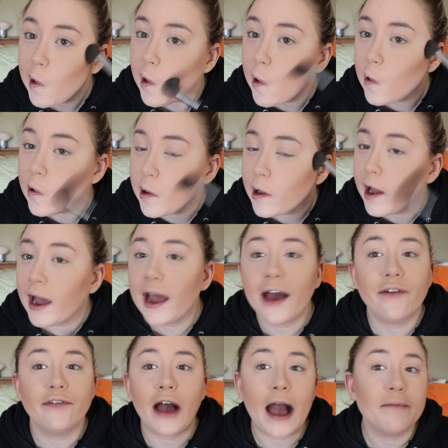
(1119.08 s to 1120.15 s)
oh,
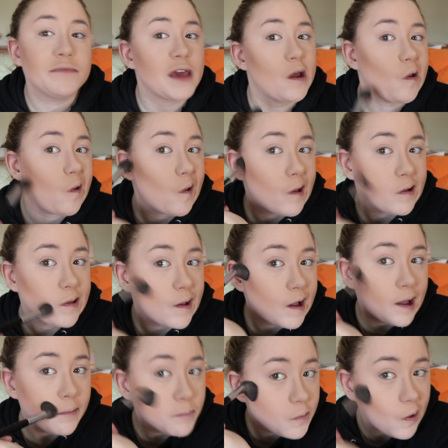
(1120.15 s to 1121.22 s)
I'm getting in, like
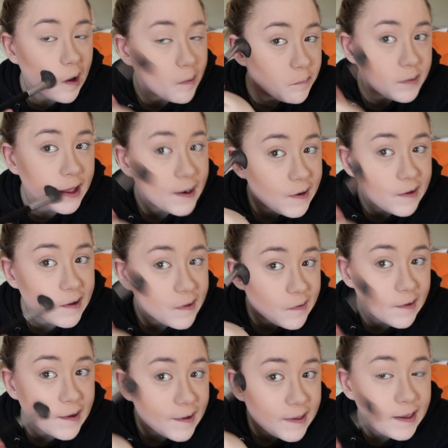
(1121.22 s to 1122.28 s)
I'm getting in,
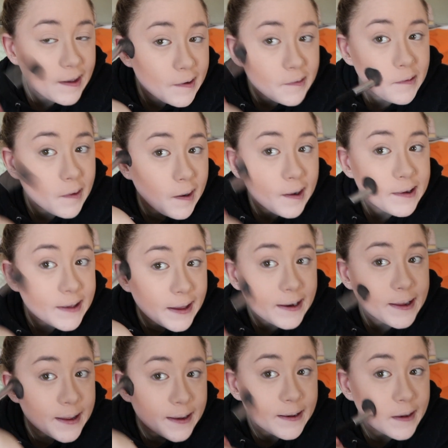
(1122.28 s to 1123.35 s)
like I can't not get
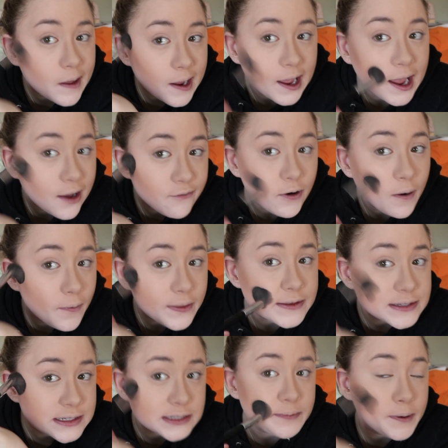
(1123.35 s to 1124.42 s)
in, like I have all this
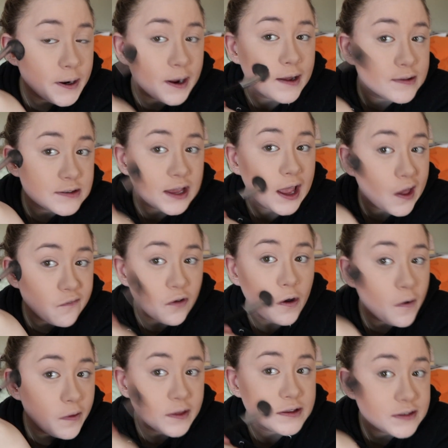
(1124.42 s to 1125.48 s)
experience, I have
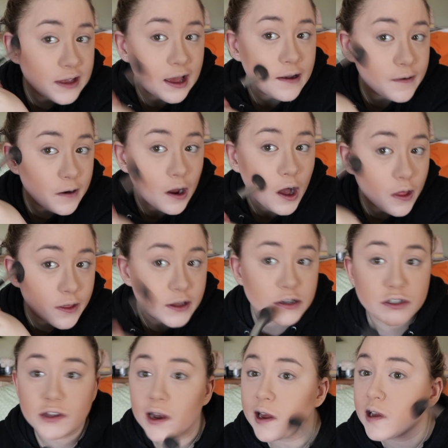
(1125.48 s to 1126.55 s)
all this
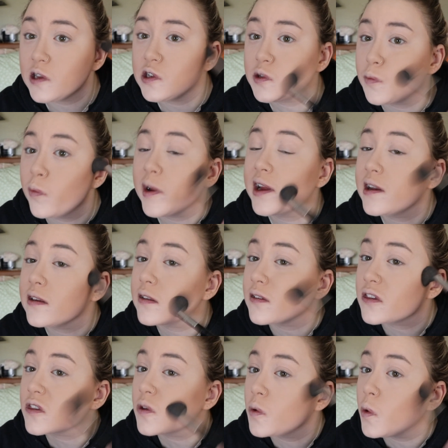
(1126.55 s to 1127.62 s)
knowledge that I could just bring to
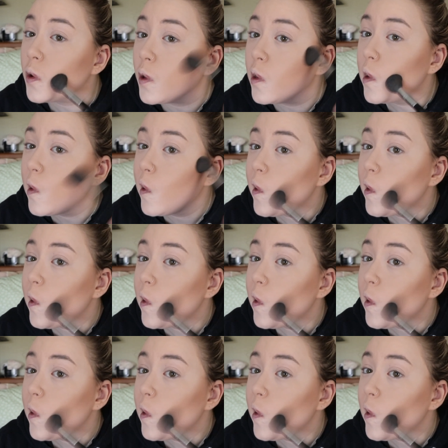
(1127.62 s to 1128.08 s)
this school.